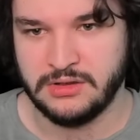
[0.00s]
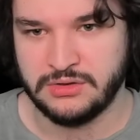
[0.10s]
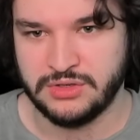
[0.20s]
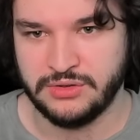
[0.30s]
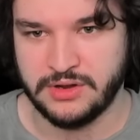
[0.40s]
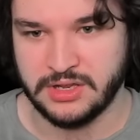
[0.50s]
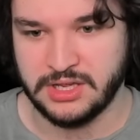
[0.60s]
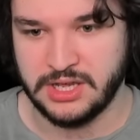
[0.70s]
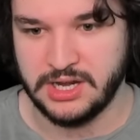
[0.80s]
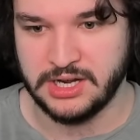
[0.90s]
to their
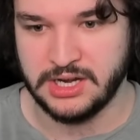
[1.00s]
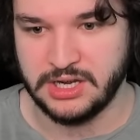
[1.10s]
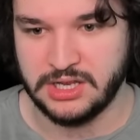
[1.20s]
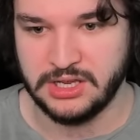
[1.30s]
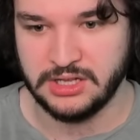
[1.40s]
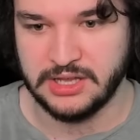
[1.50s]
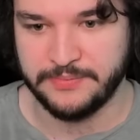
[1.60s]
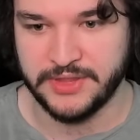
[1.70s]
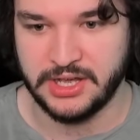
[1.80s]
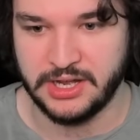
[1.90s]
Kanan and heal
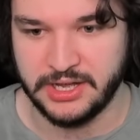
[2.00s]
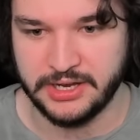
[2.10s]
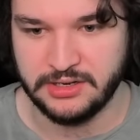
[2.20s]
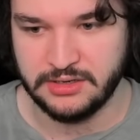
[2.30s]
up the Han.